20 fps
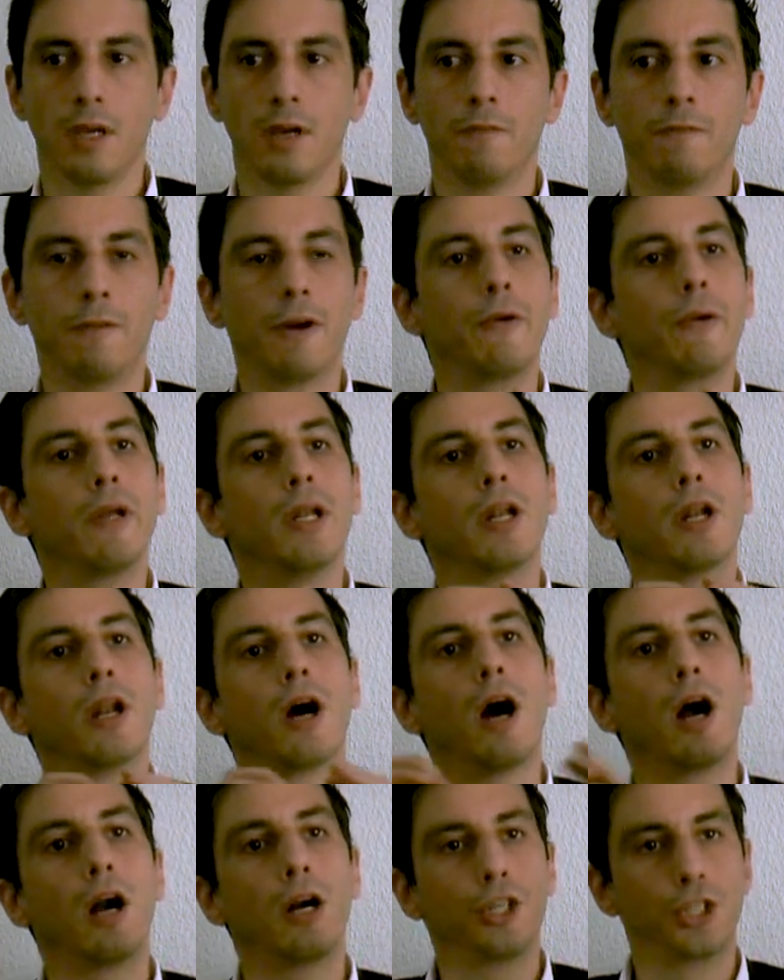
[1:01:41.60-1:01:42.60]
a very
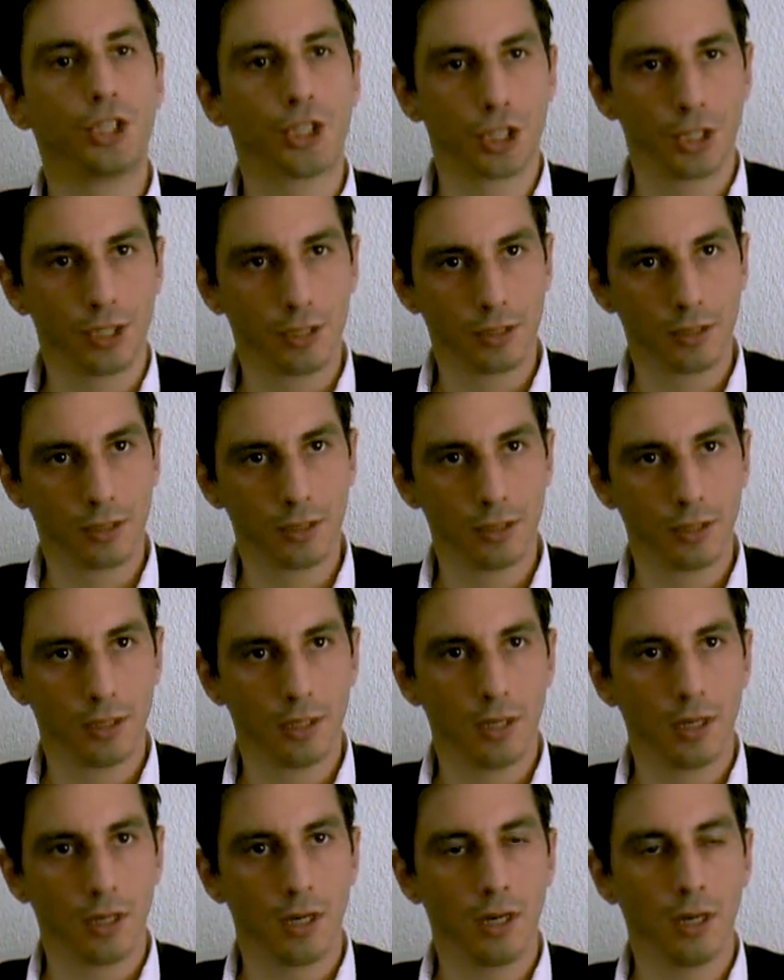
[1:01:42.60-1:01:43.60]
large
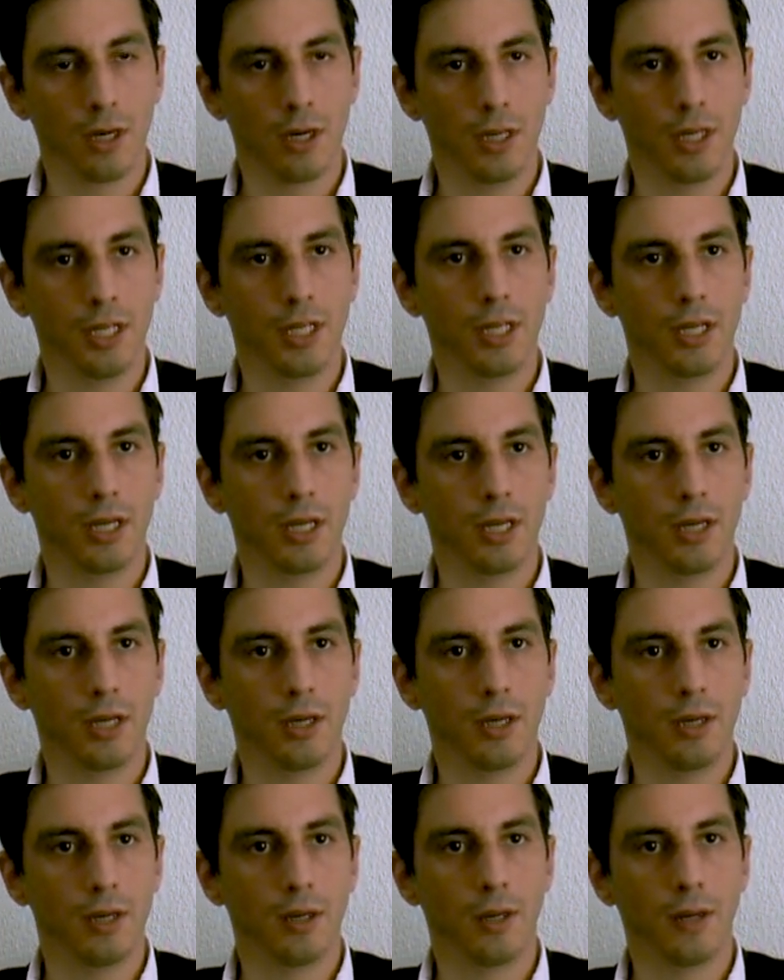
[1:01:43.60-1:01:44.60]
uh,
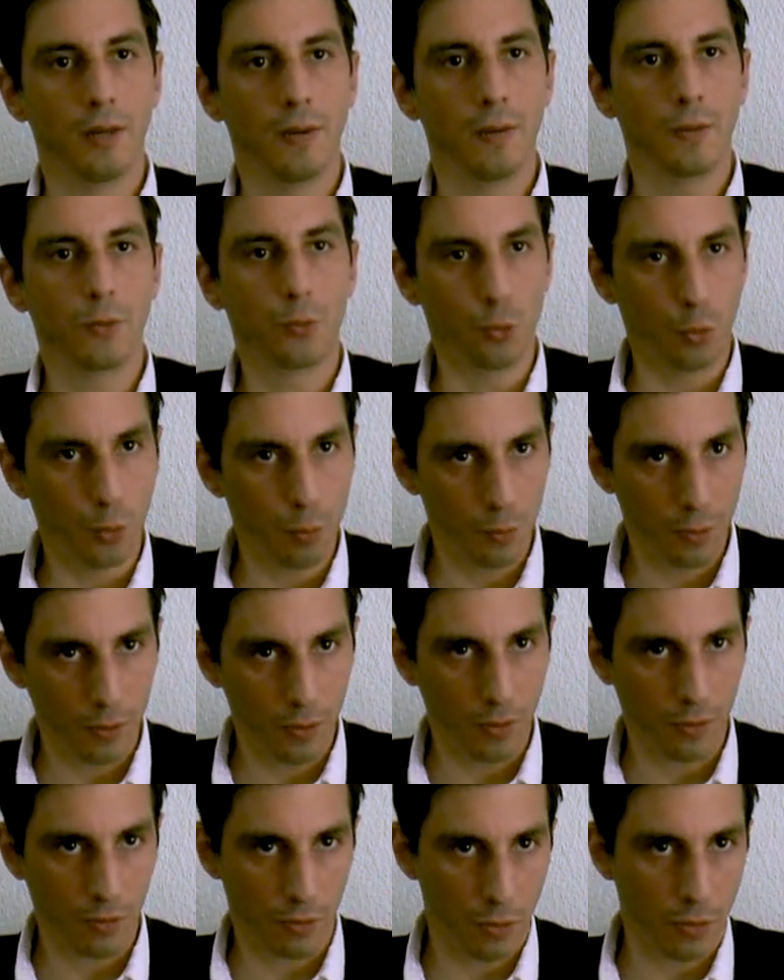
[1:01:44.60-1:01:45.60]
uh, group
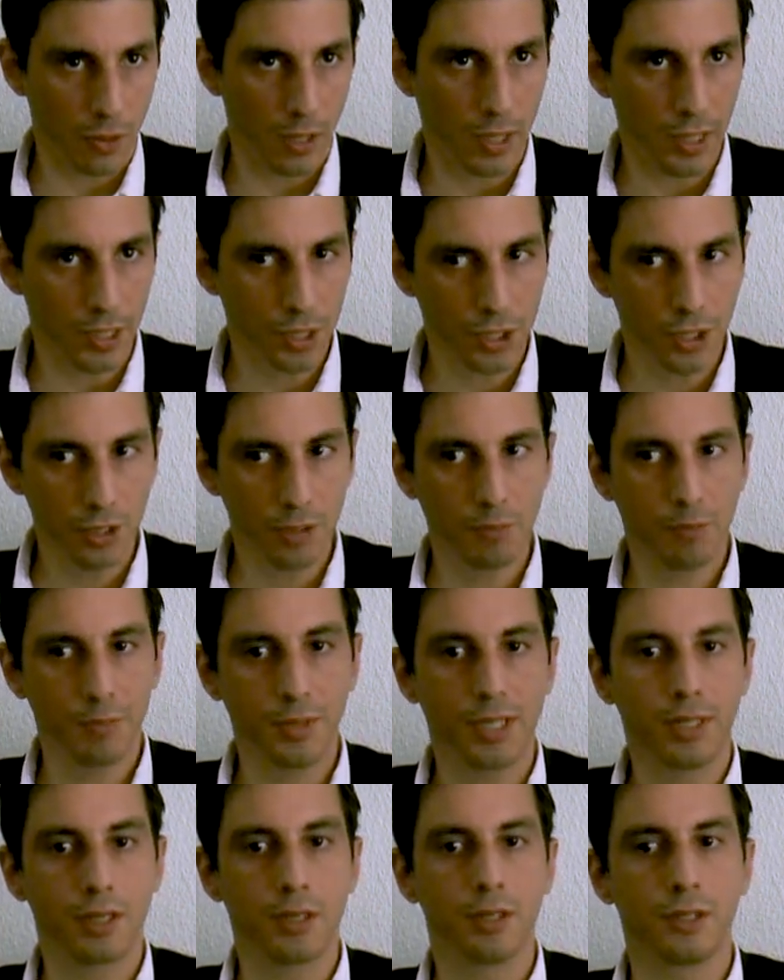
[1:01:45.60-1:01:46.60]
or coalition
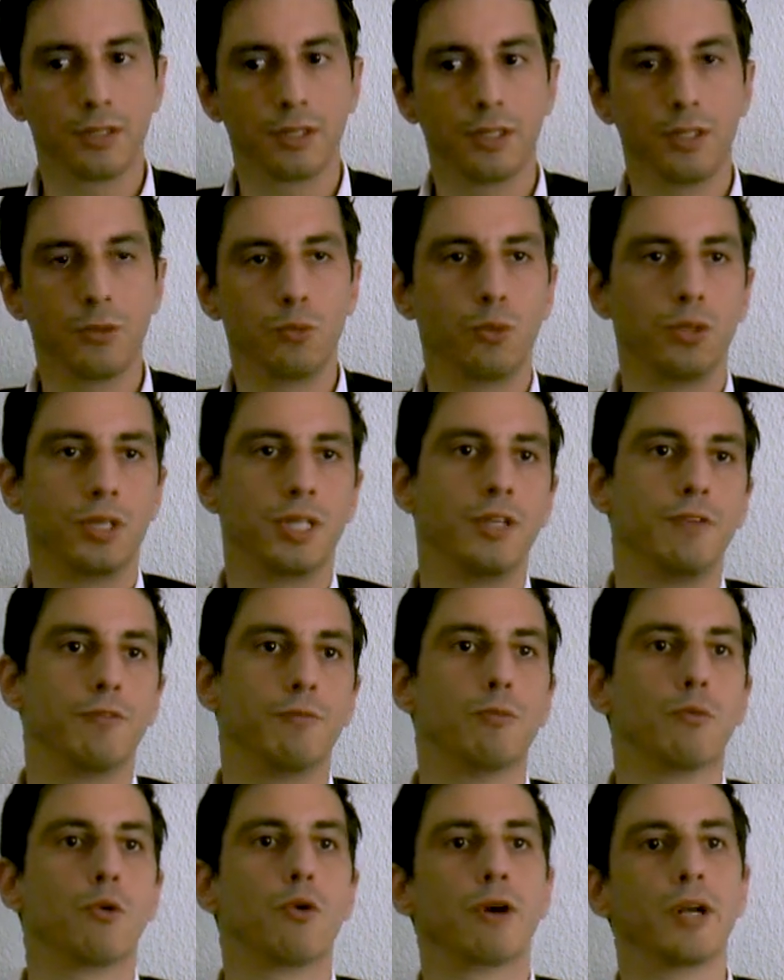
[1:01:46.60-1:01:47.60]
because it would
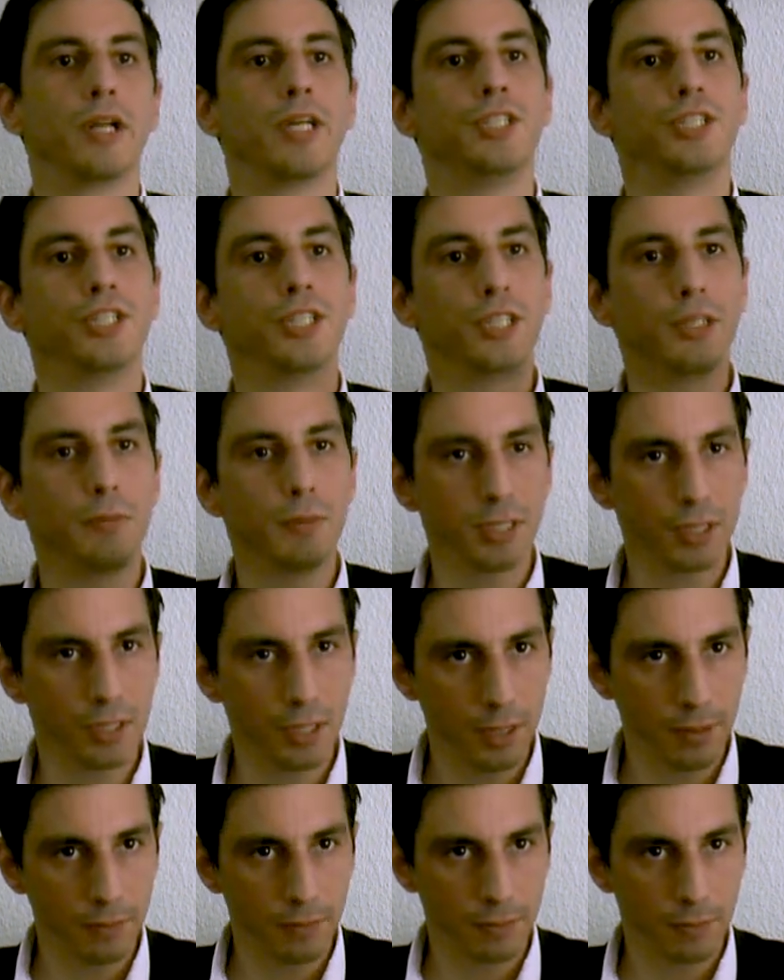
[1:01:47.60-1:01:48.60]
give more
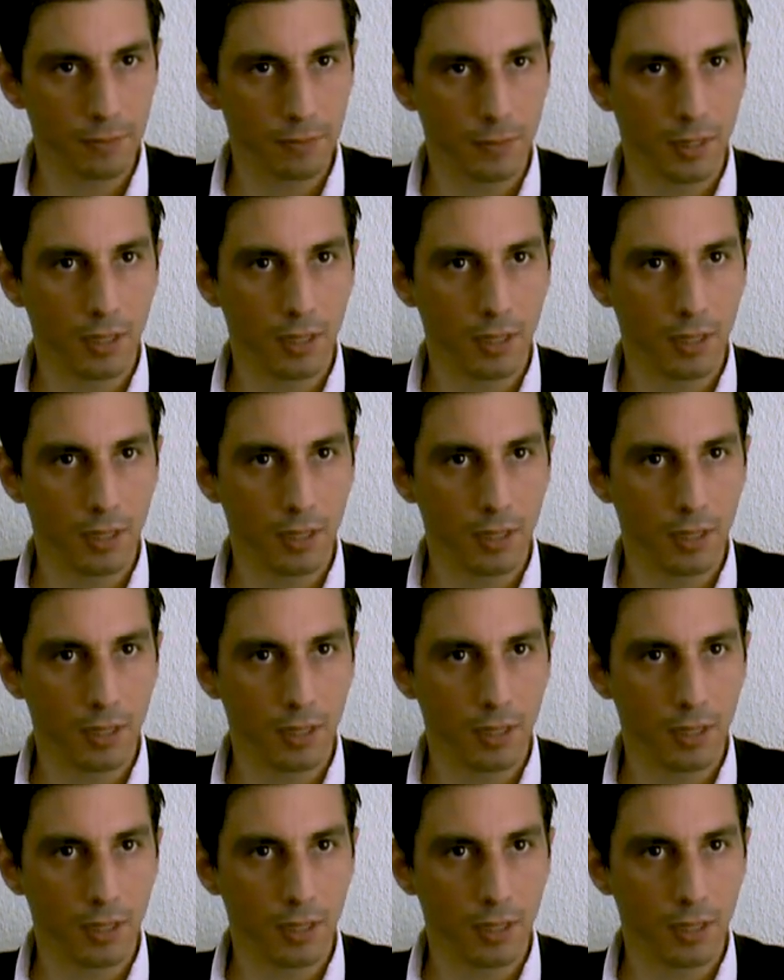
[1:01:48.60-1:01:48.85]
legitimacy